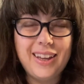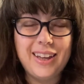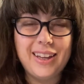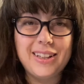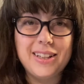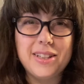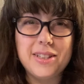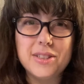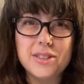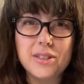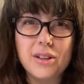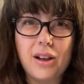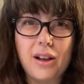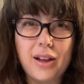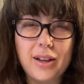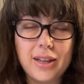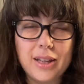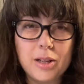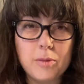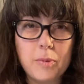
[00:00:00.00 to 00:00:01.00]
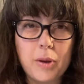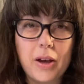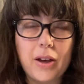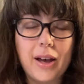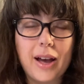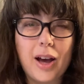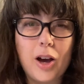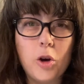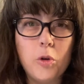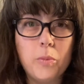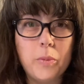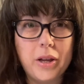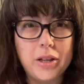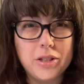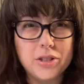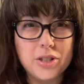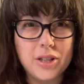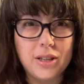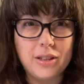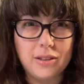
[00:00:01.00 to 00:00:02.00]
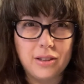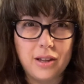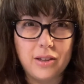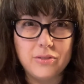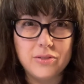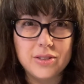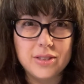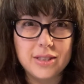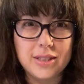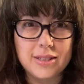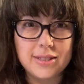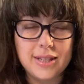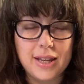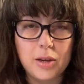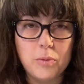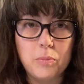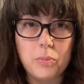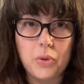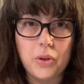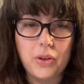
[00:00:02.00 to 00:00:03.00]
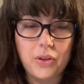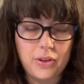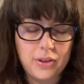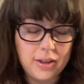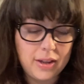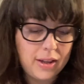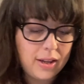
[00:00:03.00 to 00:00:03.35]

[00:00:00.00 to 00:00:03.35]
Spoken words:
and he's talking about how much he loves the temple.